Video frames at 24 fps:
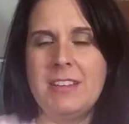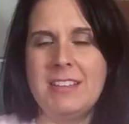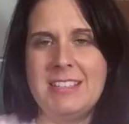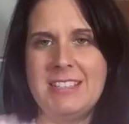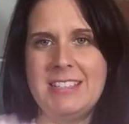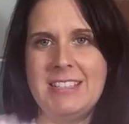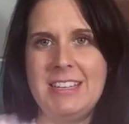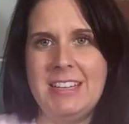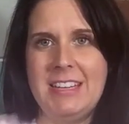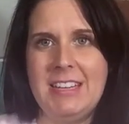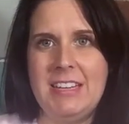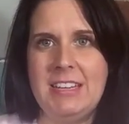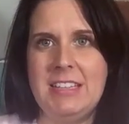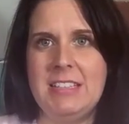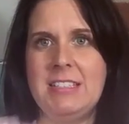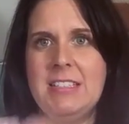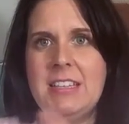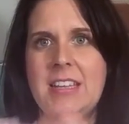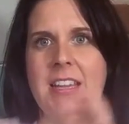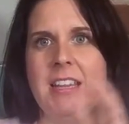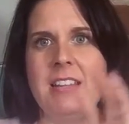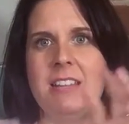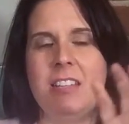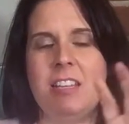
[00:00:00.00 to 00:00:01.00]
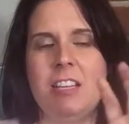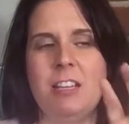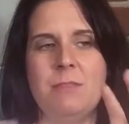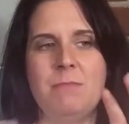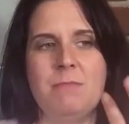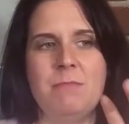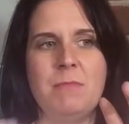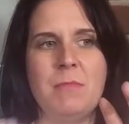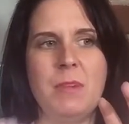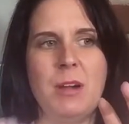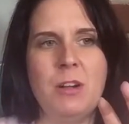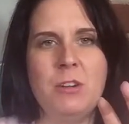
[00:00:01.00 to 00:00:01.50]
the disease, and
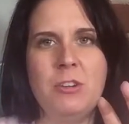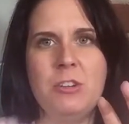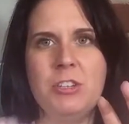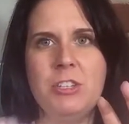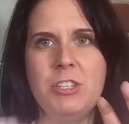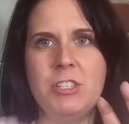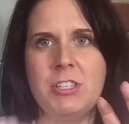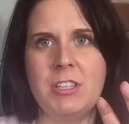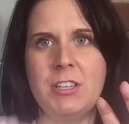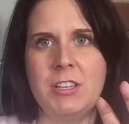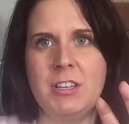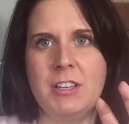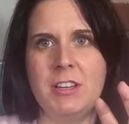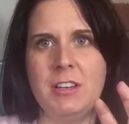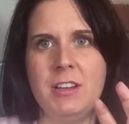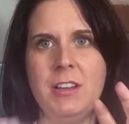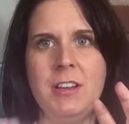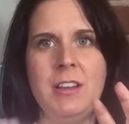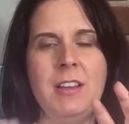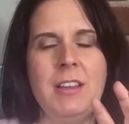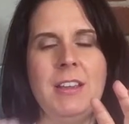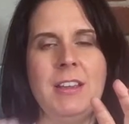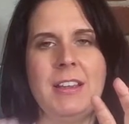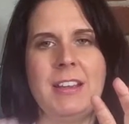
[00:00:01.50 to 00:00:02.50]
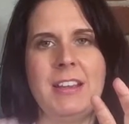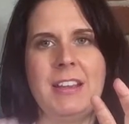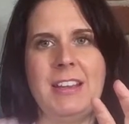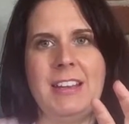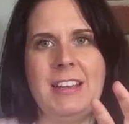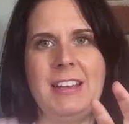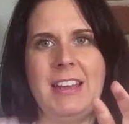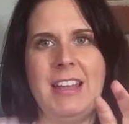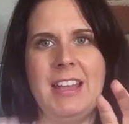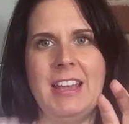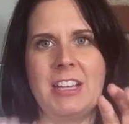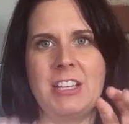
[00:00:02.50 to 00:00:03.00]
the emotion
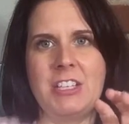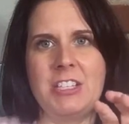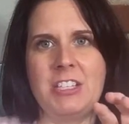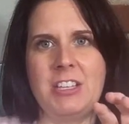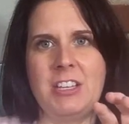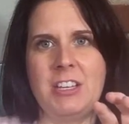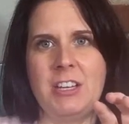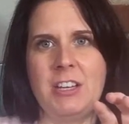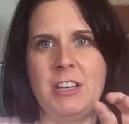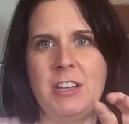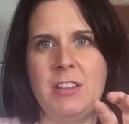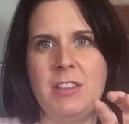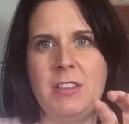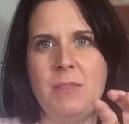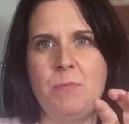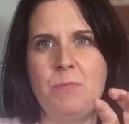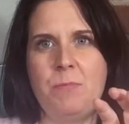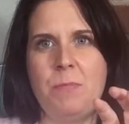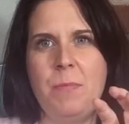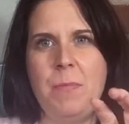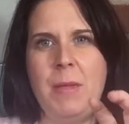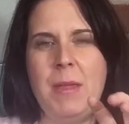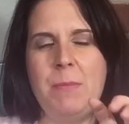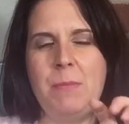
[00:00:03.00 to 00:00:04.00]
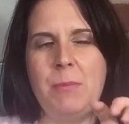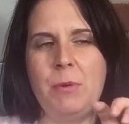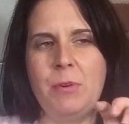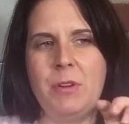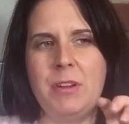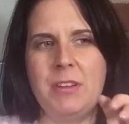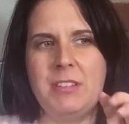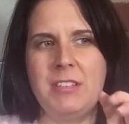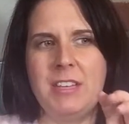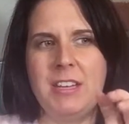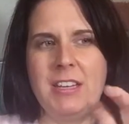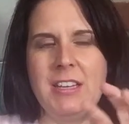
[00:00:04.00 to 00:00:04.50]
connection.
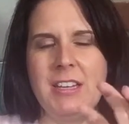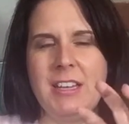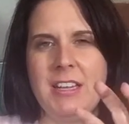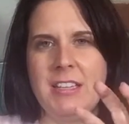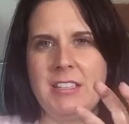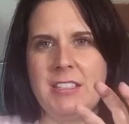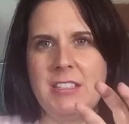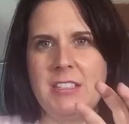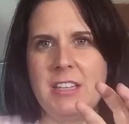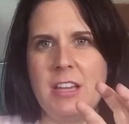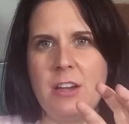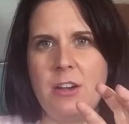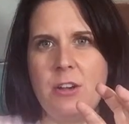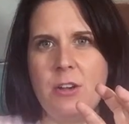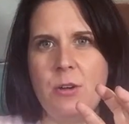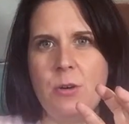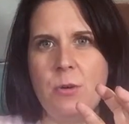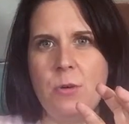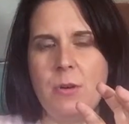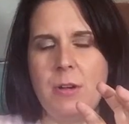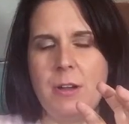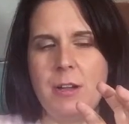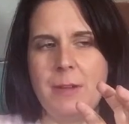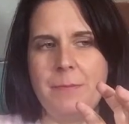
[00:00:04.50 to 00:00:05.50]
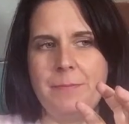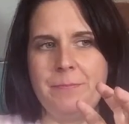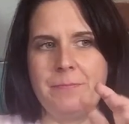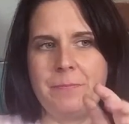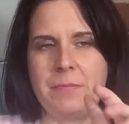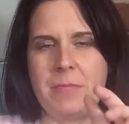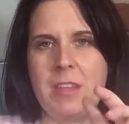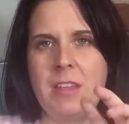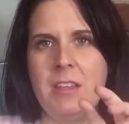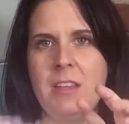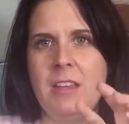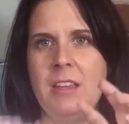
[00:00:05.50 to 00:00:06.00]
People tend to get so
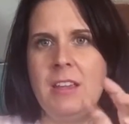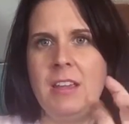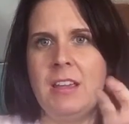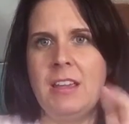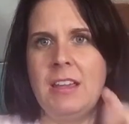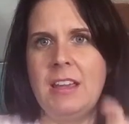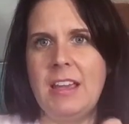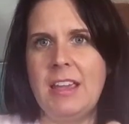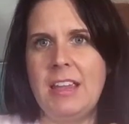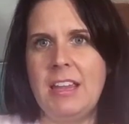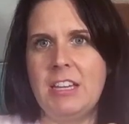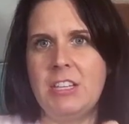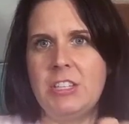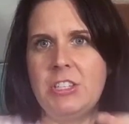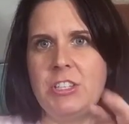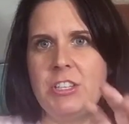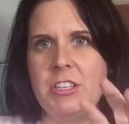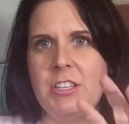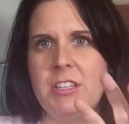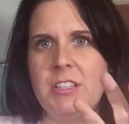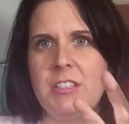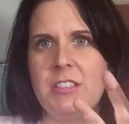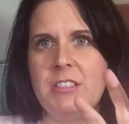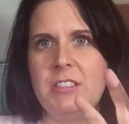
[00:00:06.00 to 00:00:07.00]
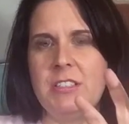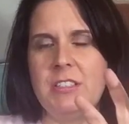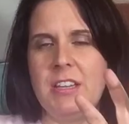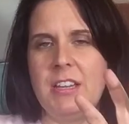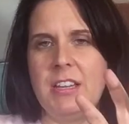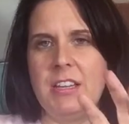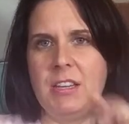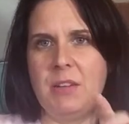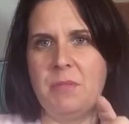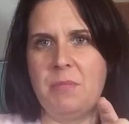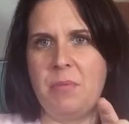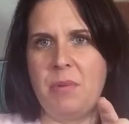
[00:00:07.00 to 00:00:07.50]
um,
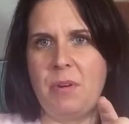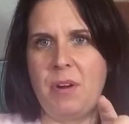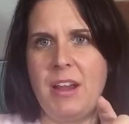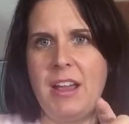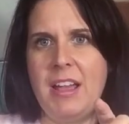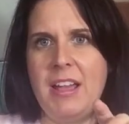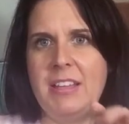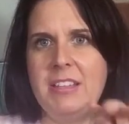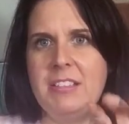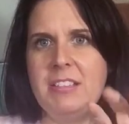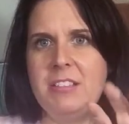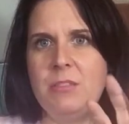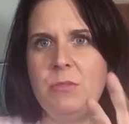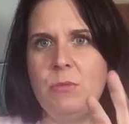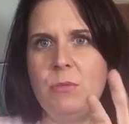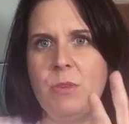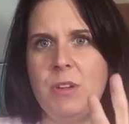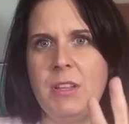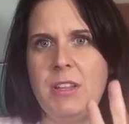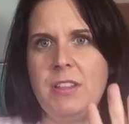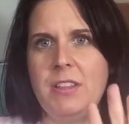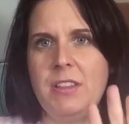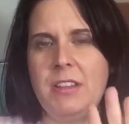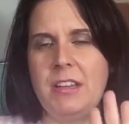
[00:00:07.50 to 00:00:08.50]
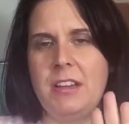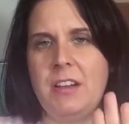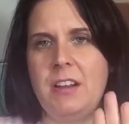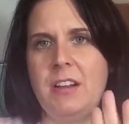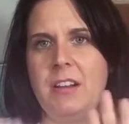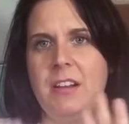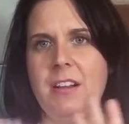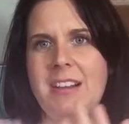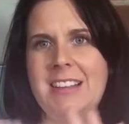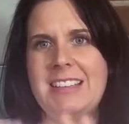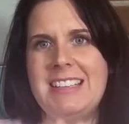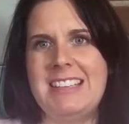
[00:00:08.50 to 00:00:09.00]
anxious and depressed when
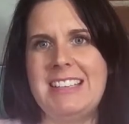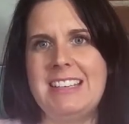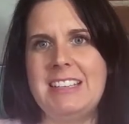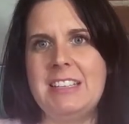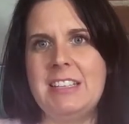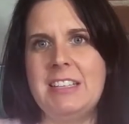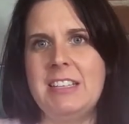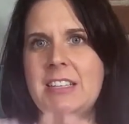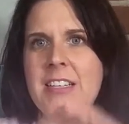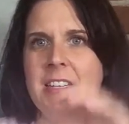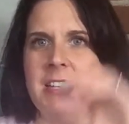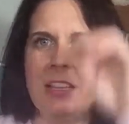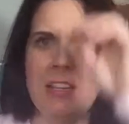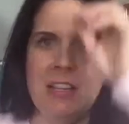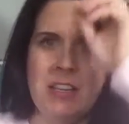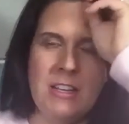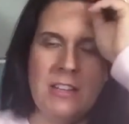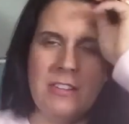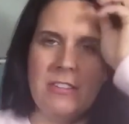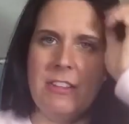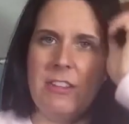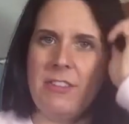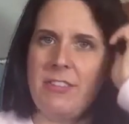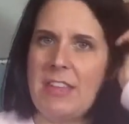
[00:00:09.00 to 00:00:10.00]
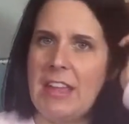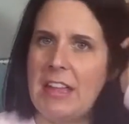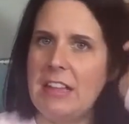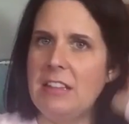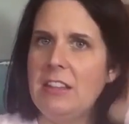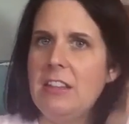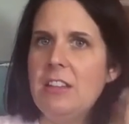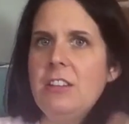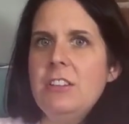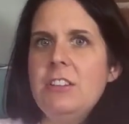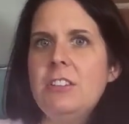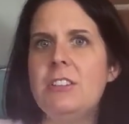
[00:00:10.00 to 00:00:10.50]
they're addicted that
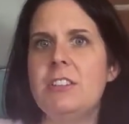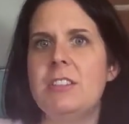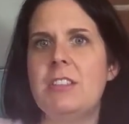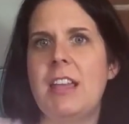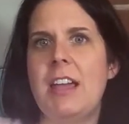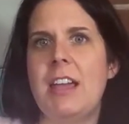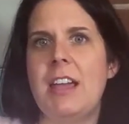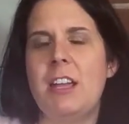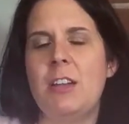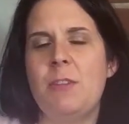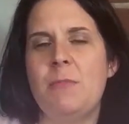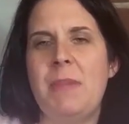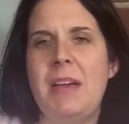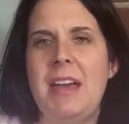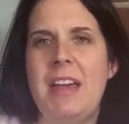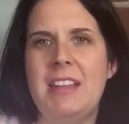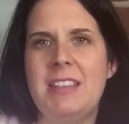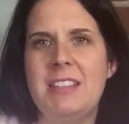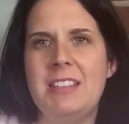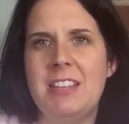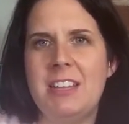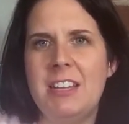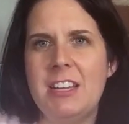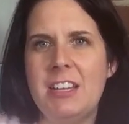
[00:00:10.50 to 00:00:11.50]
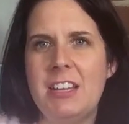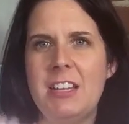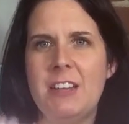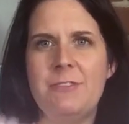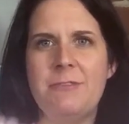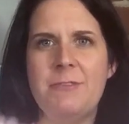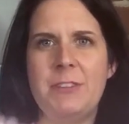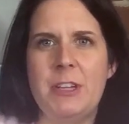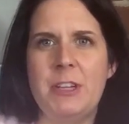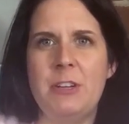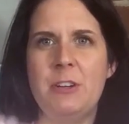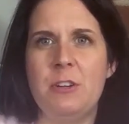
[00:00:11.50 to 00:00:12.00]
they lose that
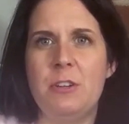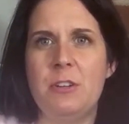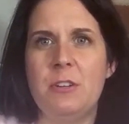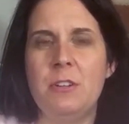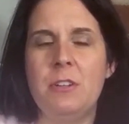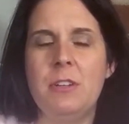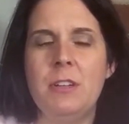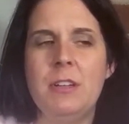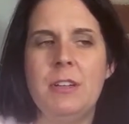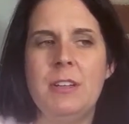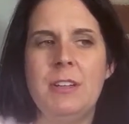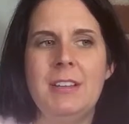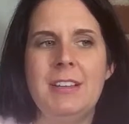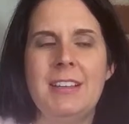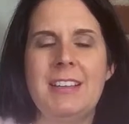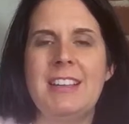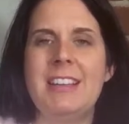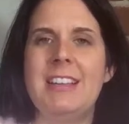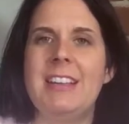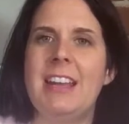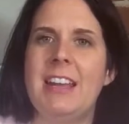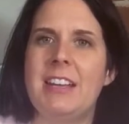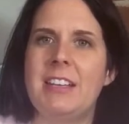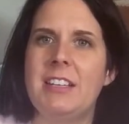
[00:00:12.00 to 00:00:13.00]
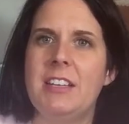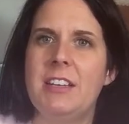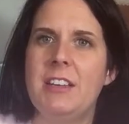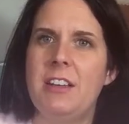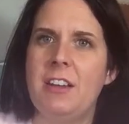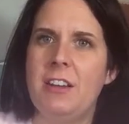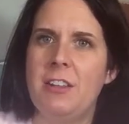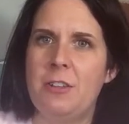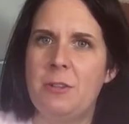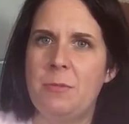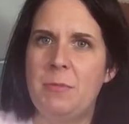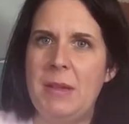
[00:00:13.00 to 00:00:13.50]
capacity to feel
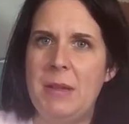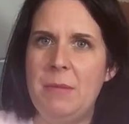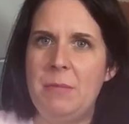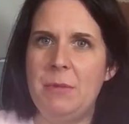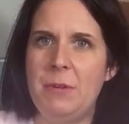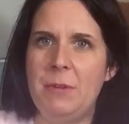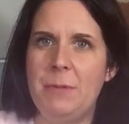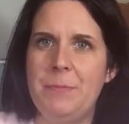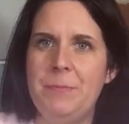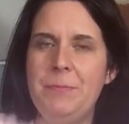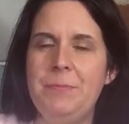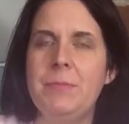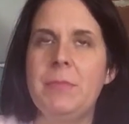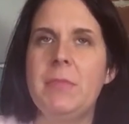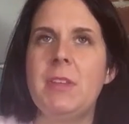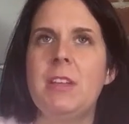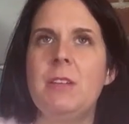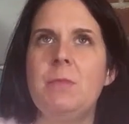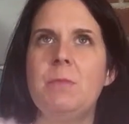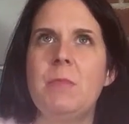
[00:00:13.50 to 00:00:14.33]
connected to other people.